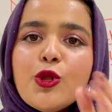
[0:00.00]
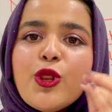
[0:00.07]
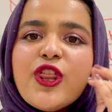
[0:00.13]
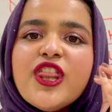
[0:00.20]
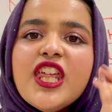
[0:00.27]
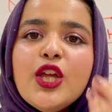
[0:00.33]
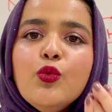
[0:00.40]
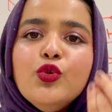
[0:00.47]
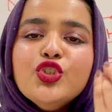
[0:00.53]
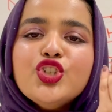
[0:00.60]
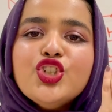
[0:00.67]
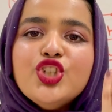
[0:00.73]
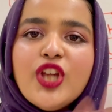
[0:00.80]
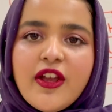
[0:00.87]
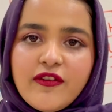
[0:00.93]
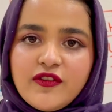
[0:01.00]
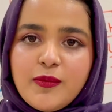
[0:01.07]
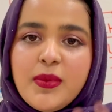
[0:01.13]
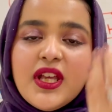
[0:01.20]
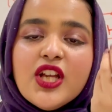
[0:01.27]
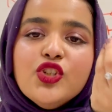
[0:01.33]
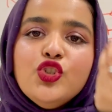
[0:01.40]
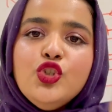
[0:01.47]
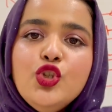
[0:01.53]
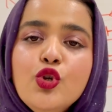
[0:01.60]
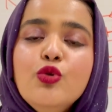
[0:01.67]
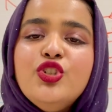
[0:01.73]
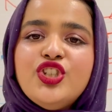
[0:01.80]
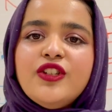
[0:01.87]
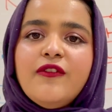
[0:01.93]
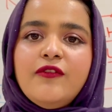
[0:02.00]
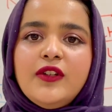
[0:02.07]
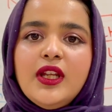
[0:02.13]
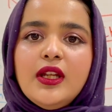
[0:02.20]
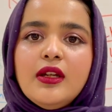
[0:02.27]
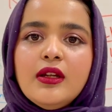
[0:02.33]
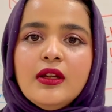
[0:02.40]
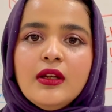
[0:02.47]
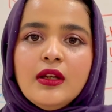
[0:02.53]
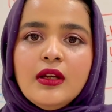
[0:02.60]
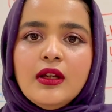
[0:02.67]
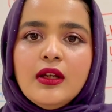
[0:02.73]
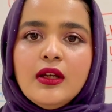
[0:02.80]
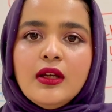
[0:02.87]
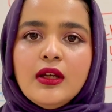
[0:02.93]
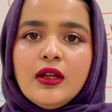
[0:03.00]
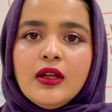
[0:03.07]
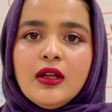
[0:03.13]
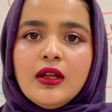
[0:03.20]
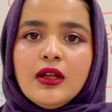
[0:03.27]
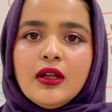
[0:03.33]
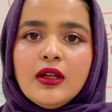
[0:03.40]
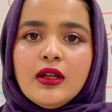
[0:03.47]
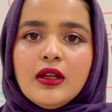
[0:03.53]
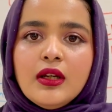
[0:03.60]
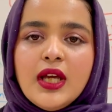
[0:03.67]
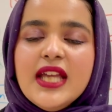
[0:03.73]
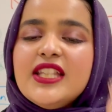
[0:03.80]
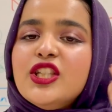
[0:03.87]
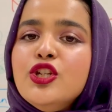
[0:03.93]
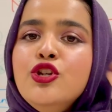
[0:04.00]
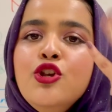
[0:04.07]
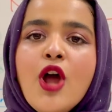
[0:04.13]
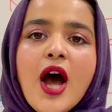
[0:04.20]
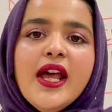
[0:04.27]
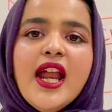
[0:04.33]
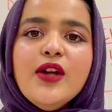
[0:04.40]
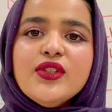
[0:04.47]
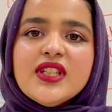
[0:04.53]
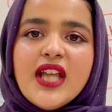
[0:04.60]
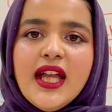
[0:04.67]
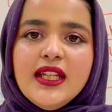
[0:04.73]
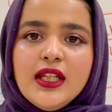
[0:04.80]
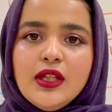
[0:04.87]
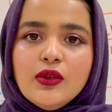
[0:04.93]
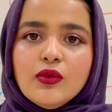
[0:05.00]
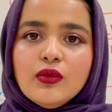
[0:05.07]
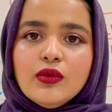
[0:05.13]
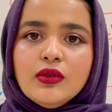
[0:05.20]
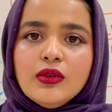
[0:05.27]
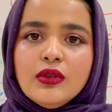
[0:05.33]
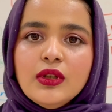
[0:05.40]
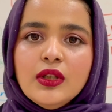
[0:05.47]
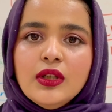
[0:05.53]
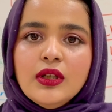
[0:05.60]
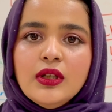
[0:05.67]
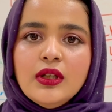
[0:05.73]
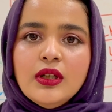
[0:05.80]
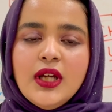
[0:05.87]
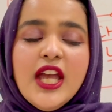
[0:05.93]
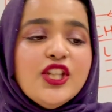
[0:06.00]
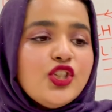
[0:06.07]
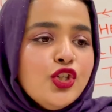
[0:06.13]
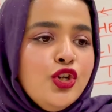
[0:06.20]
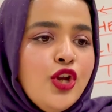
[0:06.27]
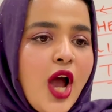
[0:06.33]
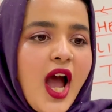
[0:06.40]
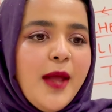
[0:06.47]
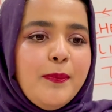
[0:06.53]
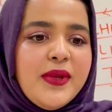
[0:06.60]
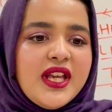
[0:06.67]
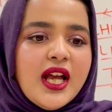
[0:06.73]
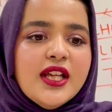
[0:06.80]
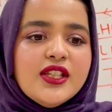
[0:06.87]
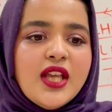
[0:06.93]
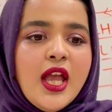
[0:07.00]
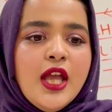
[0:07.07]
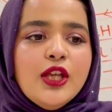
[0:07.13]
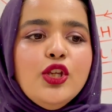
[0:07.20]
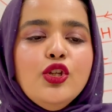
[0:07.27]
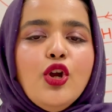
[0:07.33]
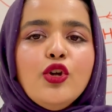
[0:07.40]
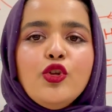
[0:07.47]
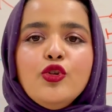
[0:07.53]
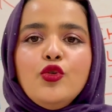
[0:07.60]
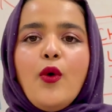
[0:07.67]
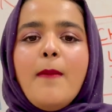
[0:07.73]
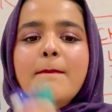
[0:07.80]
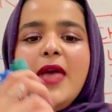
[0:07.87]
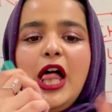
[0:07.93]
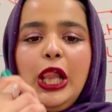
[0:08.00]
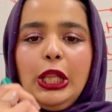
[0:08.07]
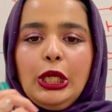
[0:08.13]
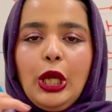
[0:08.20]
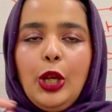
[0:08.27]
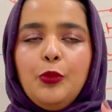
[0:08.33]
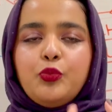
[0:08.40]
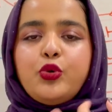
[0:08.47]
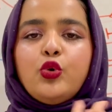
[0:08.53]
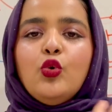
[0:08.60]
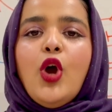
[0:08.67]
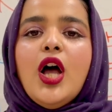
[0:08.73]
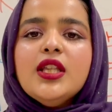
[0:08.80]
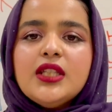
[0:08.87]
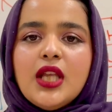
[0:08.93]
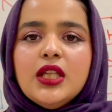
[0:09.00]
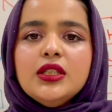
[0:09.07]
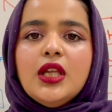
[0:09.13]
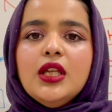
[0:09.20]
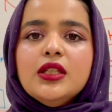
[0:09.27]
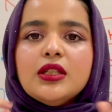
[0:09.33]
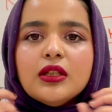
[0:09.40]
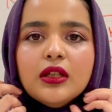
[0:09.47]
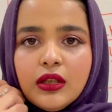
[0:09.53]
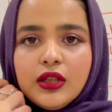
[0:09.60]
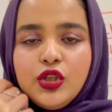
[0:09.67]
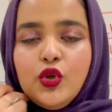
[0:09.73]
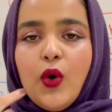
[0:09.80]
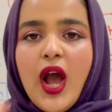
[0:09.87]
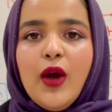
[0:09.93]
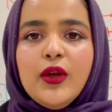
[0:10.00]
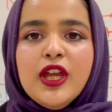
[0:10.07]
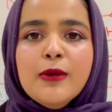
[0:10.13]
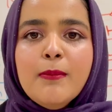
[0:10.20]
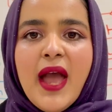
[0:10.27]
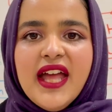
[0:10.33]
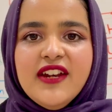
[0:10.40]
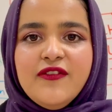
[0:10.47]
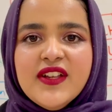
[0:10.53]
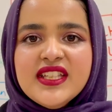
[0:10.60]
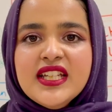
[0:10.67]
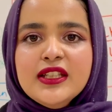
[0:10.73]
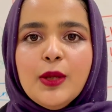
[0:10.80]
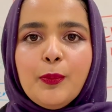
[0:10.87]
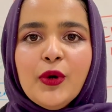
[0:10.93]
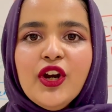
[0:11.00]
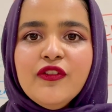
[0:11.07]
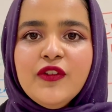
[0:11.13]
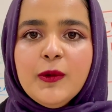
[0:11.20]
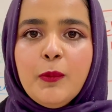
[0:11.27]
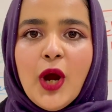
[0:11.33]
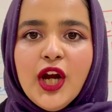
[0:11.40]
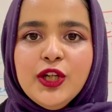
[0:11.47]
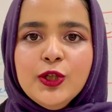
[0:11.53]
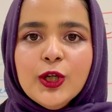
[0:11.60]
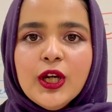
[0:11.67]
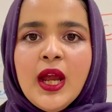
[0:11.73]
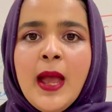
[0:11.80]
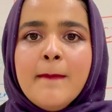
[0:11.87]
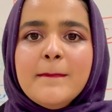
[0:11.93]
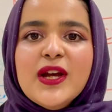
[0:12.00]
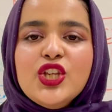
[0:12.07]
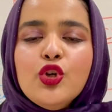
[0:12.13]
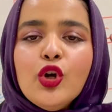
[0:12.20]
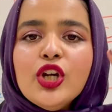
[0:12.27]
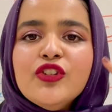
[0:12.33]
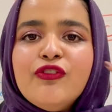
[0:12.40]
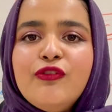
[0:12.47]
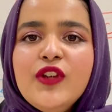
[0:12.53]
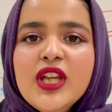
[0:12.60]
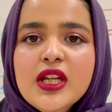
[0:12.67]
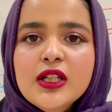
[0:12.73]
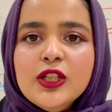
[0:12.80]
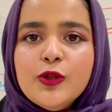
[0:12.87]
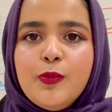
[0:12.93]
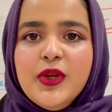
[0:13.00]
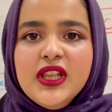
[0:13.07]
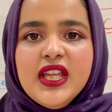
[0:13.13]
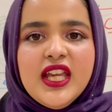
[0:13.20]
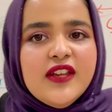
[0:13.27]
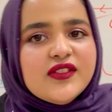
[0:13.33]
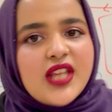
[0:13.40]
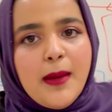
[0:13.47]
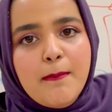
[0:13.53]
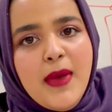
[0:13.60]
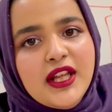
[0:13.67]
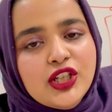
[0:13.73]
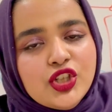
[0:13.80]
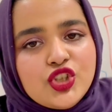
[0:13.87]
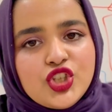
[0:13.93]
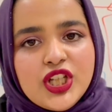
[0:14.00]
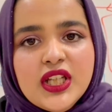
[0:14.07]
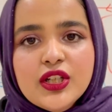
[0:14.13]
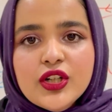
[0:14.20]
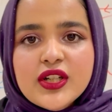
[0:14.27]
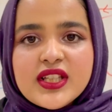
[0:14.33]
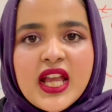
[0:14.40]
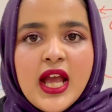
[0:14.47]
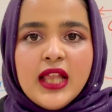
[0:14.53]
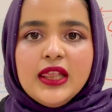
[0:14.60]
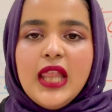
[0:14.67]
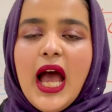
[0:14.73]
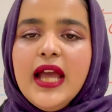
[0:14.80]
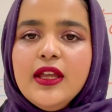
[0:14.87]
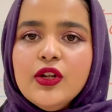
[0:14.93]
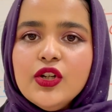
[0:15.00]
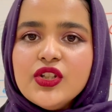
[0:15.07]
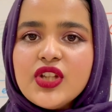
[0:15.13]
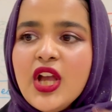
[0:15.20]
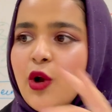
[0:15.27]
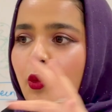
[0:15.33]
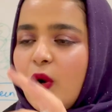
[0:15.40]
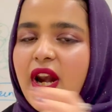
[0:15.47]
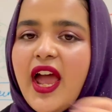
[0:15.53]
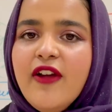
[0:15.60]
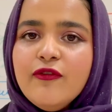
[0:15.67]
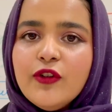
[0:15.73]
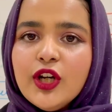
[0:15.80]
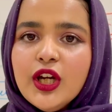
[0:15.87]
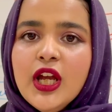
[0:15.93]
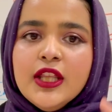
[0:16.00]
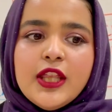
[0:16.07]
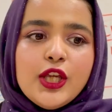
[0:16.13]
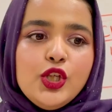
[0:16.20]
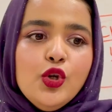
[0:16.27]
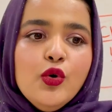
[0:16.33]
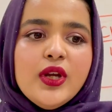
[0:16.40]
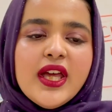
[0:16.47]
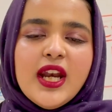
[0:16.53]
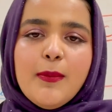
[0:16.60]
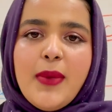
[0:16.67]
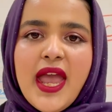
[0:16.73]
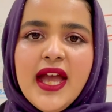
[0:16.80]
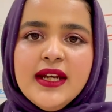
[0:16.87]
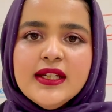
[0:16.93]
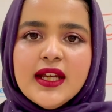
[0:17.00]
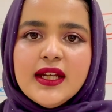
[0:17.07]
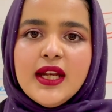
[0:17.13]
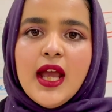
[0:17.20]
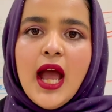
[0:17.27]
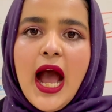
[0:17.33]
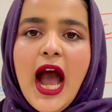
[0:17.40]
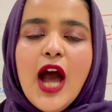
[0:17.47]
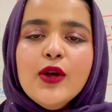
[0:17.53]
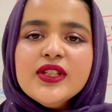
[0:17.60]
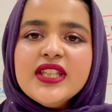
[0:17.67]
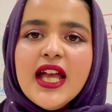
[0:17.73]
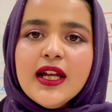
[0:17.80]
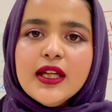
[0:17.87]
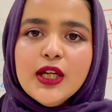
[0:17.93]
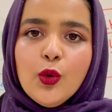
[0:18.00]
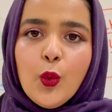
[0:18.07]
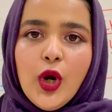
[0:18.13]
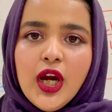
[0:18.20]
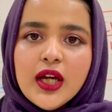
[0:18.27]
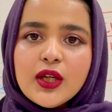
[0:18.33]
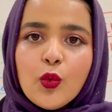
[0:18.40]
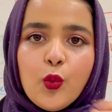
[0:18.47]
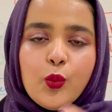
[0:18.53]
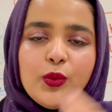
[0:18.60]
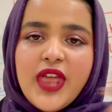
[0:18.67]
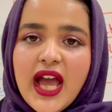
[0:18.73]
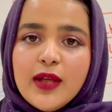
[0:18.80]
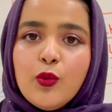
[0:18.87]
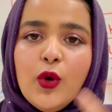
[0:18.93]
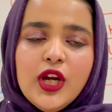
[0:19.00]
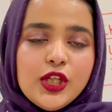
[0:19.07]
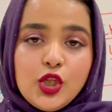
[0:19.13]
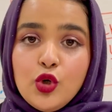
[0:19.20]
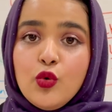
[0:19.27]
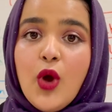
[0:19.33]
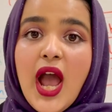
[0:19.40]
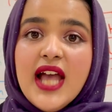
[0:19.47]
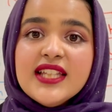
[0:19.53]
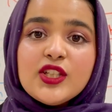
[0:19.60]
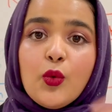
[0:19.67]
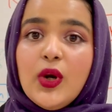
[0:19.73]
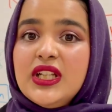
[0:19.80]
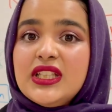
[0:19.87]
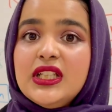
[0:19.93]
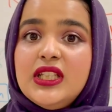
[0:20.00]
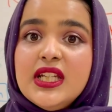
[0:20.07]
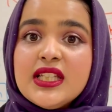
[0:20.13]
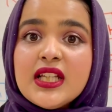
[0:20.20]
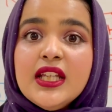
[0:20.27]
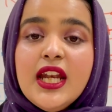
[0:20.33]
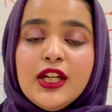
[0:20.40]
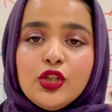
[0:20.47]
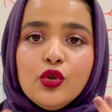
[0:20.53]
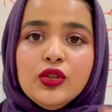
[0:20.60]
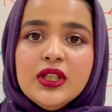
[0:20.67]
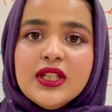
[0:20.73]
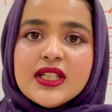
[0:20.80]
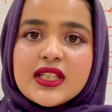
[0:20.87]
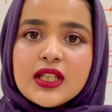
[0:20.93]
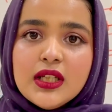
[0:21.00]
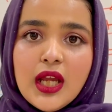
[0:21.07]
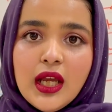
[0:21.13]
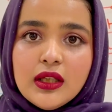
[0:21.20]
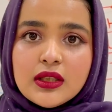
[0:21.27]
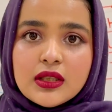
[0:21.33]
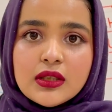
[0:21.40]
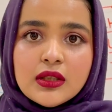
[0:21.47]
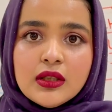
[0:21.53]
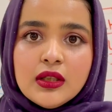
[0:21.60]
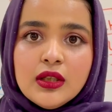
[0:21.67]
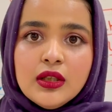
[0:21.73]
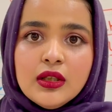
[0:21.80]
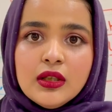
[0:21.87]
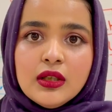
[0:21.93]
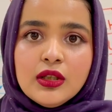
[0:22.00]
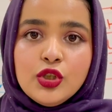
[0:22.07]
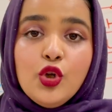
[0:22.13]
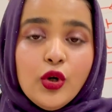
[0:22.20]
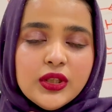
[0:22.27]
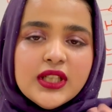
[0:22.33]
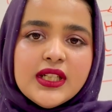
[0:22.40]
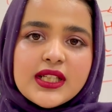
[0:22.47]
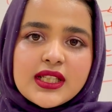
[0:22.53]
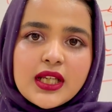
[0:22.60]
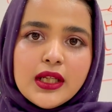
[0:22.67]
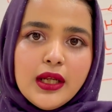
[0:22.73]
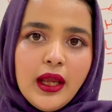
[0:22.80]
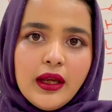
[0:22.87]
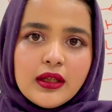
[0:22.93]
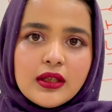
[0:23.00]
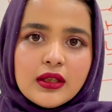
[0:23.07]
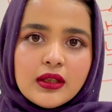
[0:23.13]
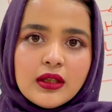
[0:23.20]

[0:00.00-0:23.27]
thing will shift because you shifted. It's not outside of you. It's not because, you do a million processes. You out here manifesting the perfect partner, but your field believes that men are cheaters, liars, whatever, that you get abandoned. How's that going to work? Where you ask, where's the disconnect? You're the disconnect. You're the disconnect.